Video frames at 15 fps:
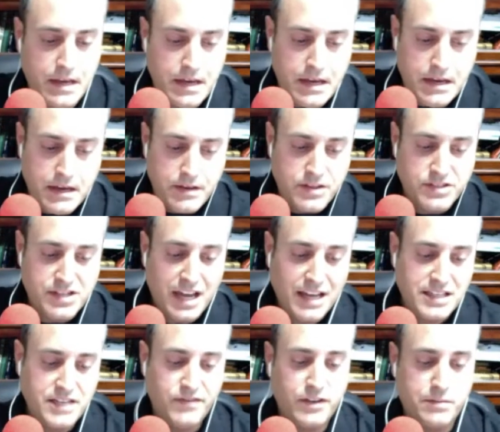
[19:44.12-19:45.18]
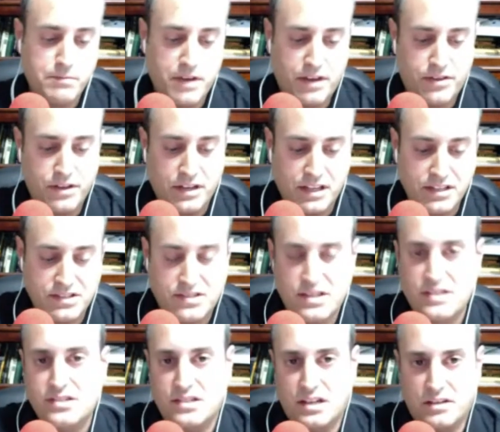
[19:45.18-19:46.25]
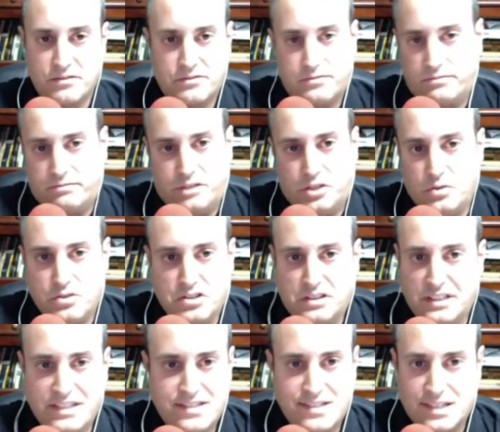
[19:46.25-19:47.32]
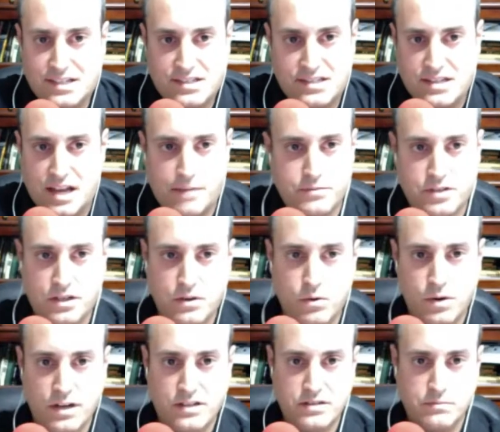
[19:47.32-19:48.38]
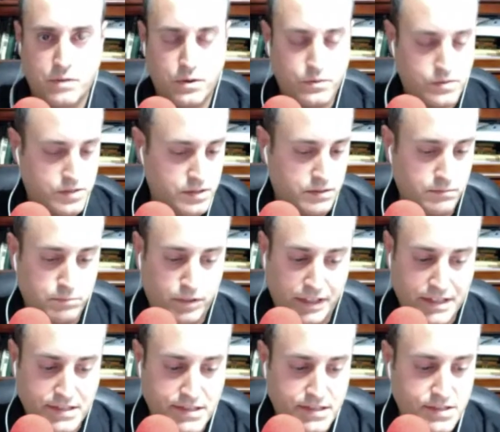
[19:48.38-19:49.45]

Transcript: The scientific method consists of usually six steps, according to most places.